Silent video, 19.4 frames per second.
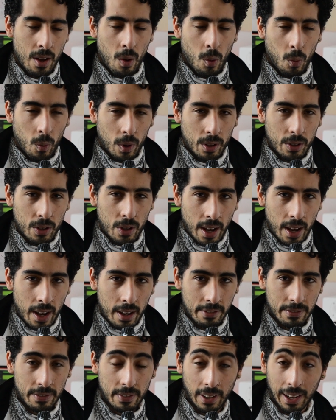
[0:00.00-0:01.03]
Well, you
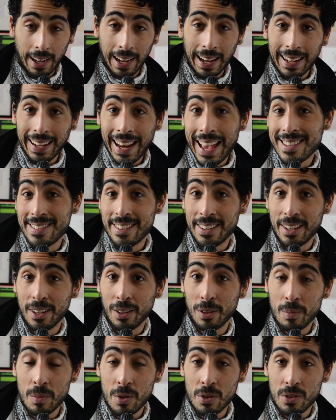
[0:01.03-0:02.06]
have
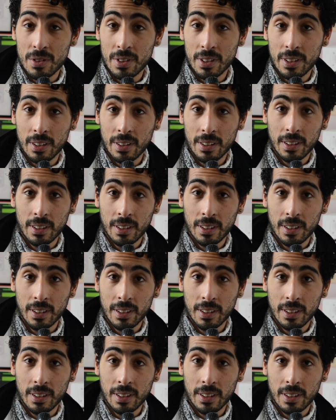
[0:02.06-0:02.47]
classical music.